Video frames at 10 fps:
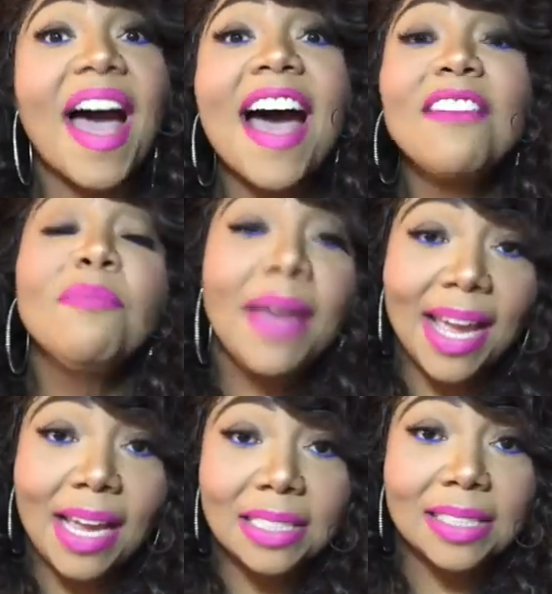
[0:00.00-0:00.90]
I've
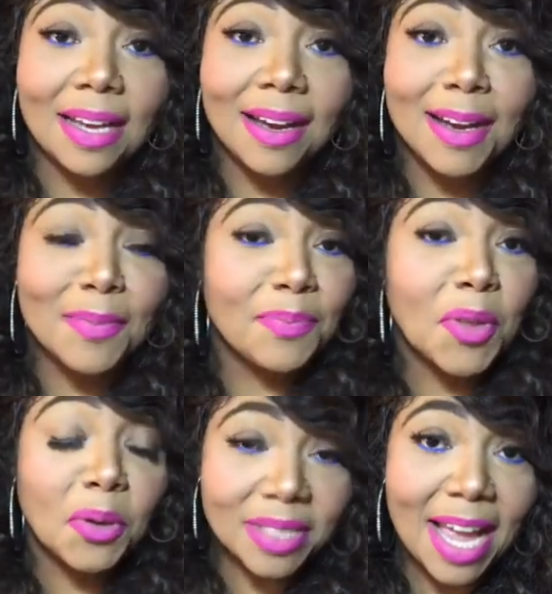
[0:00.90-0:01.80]
made
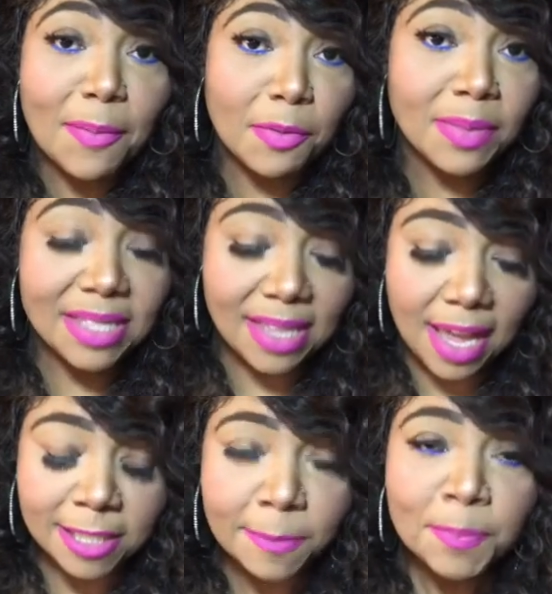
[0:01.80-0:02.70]
those type of
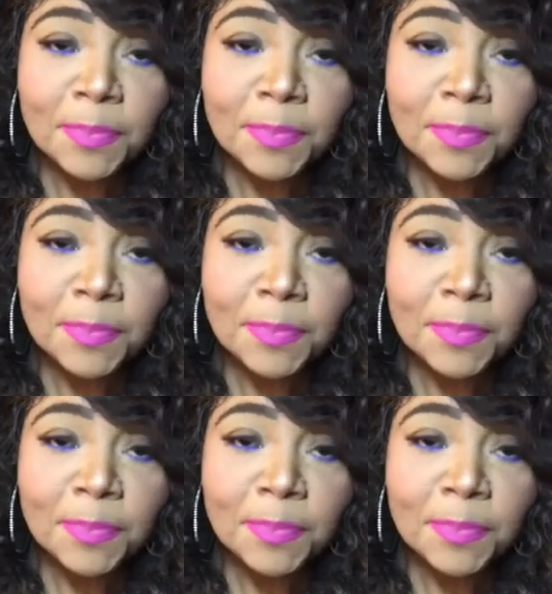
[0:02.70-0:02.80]
mistakes.